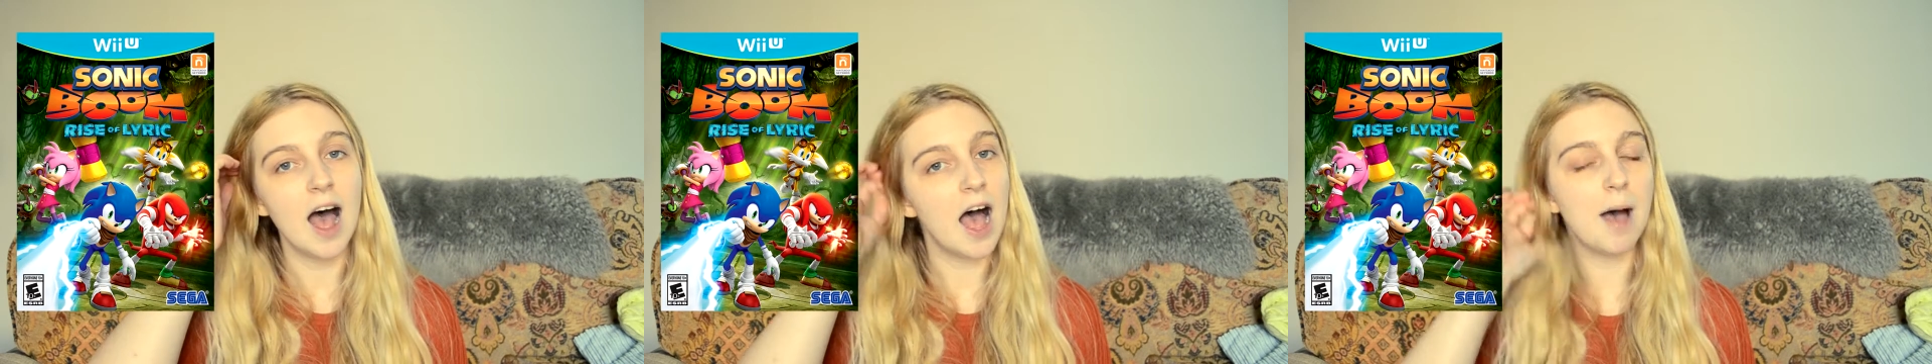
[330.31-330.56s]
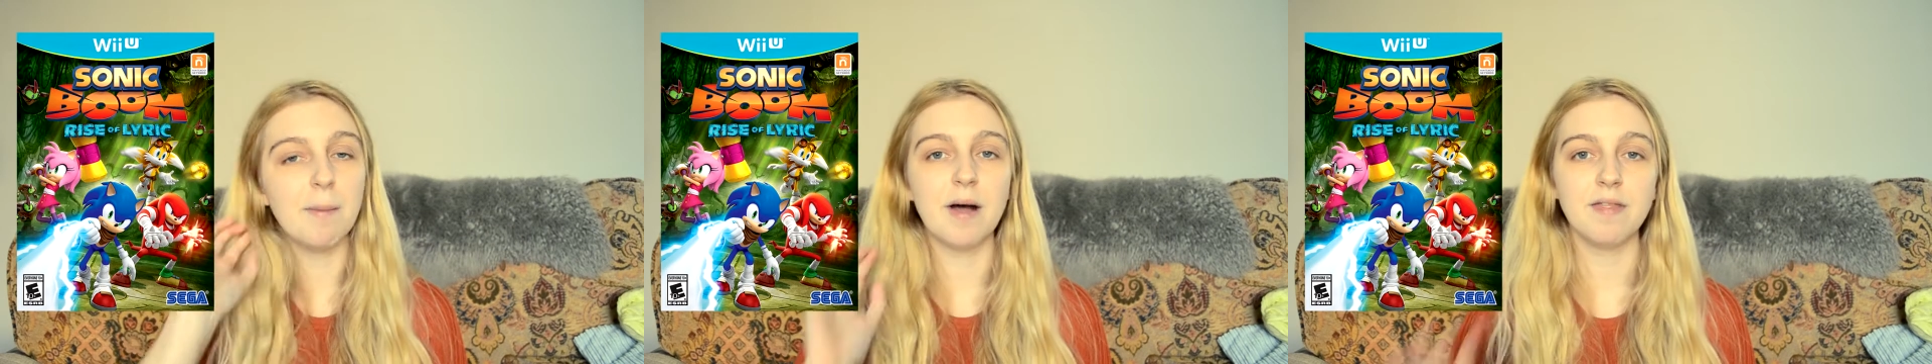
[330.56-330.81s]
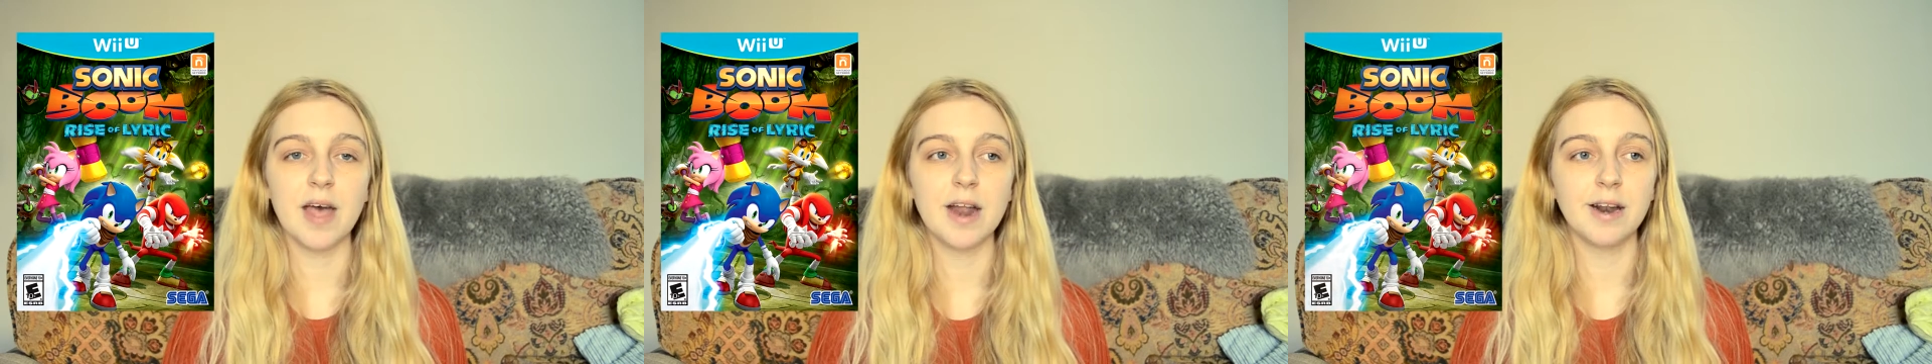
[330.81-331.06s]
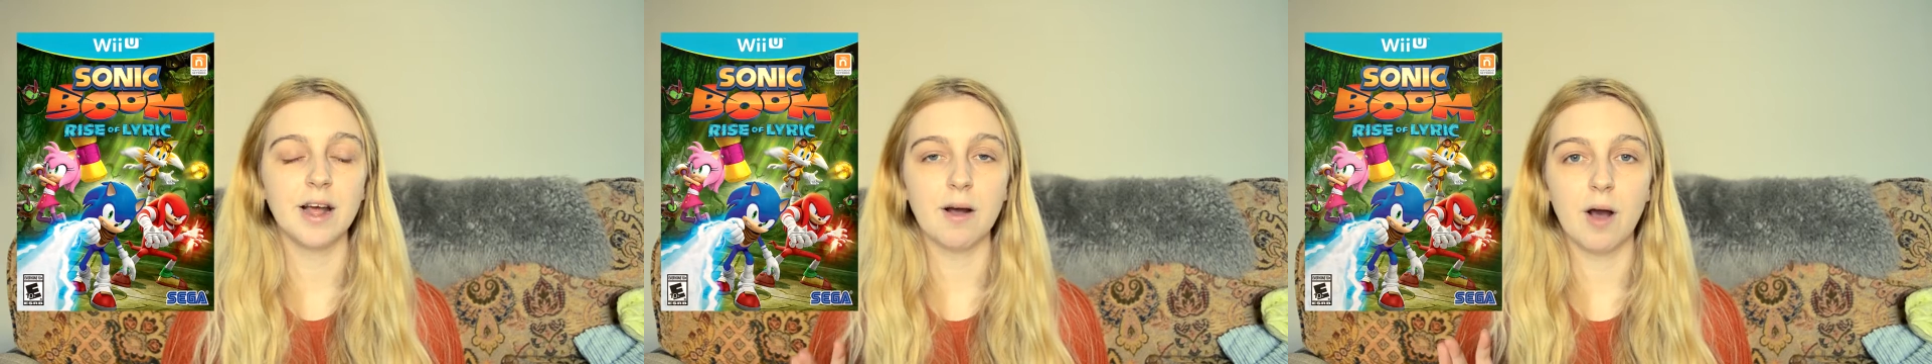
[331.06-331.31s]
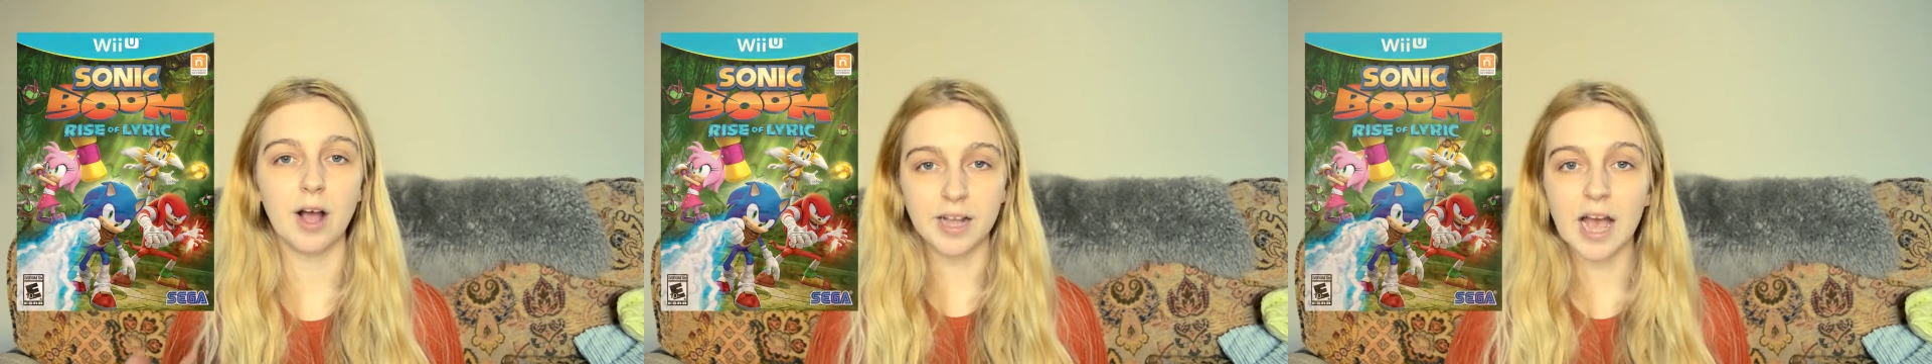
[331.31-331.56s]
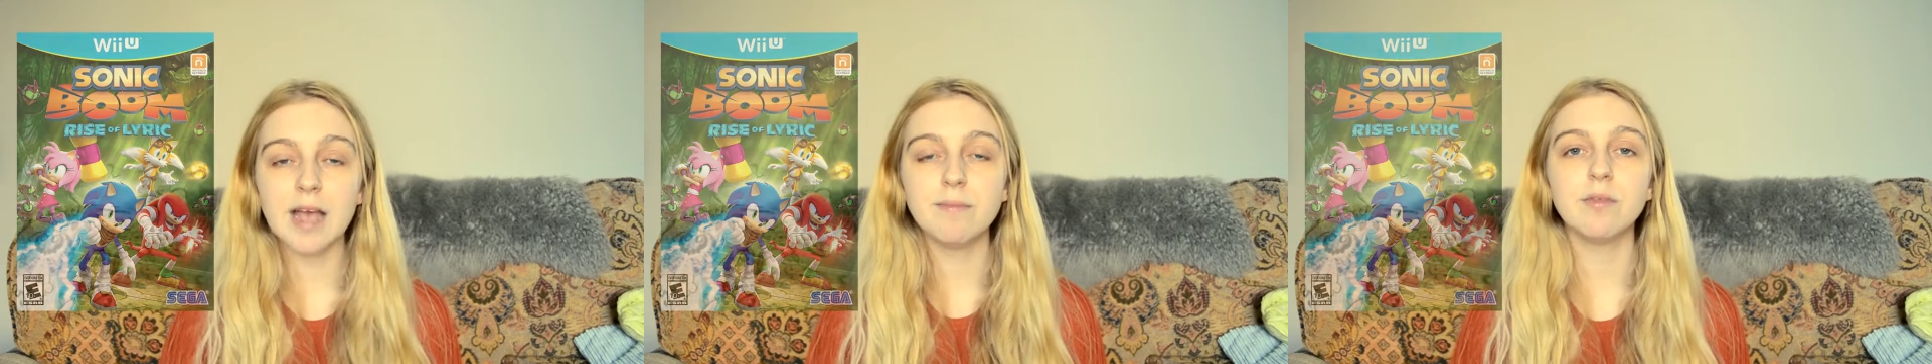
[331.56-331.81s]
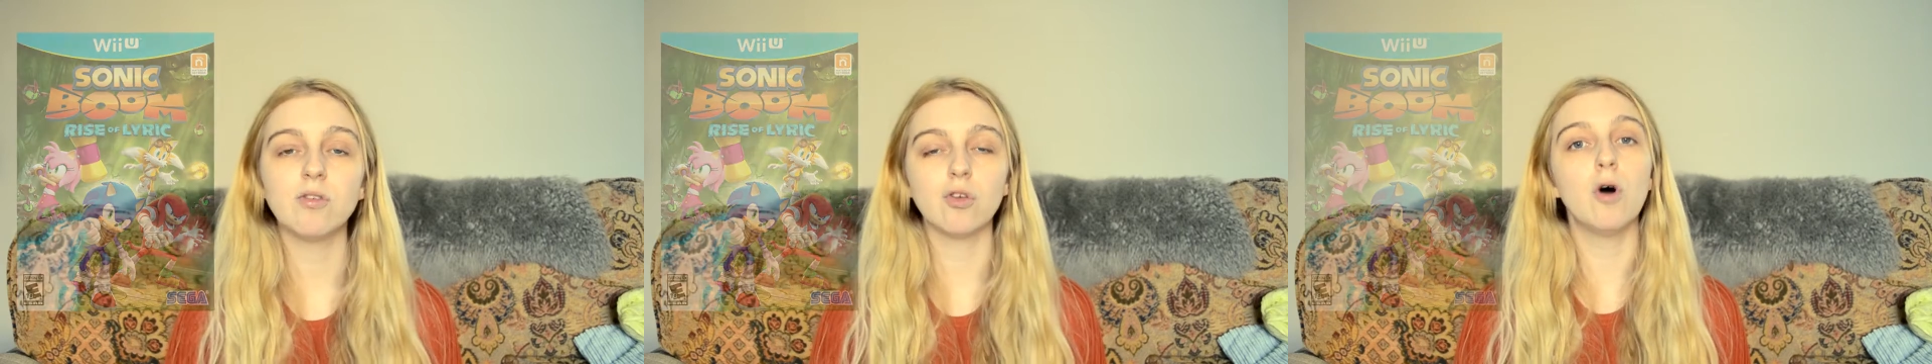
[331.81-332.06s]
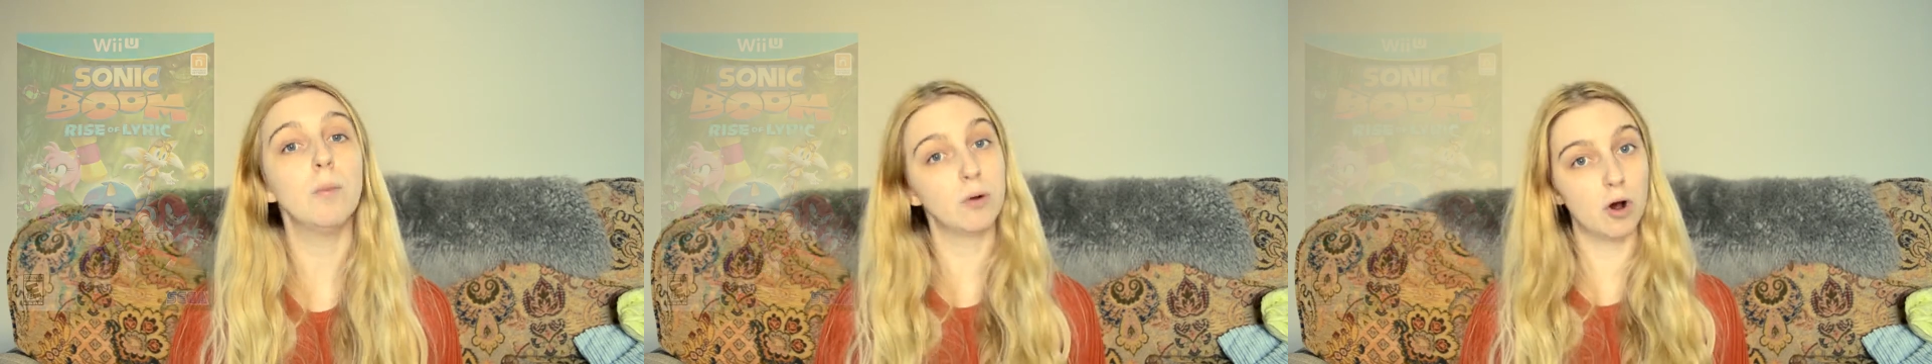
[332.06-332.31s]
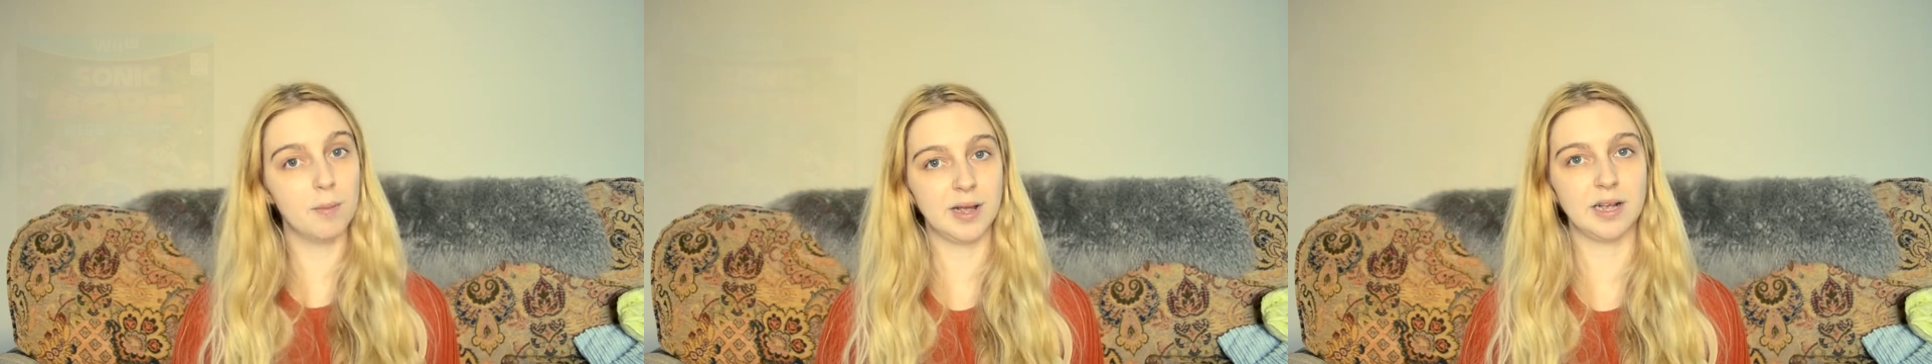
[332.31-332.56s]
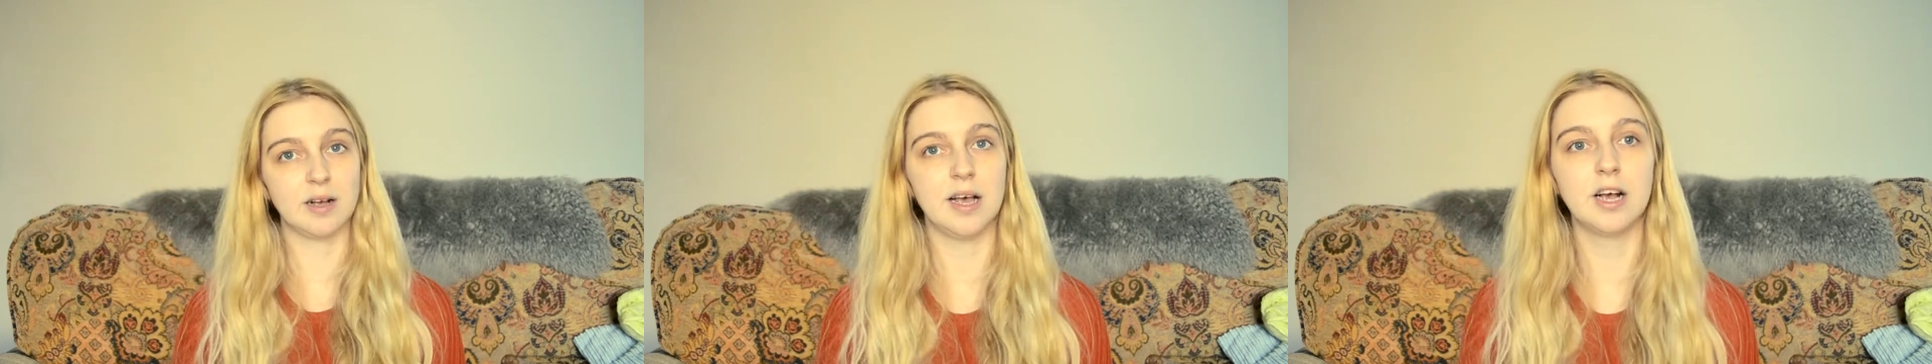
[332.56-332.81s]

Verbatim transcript: Um, and then a game that's upcoming,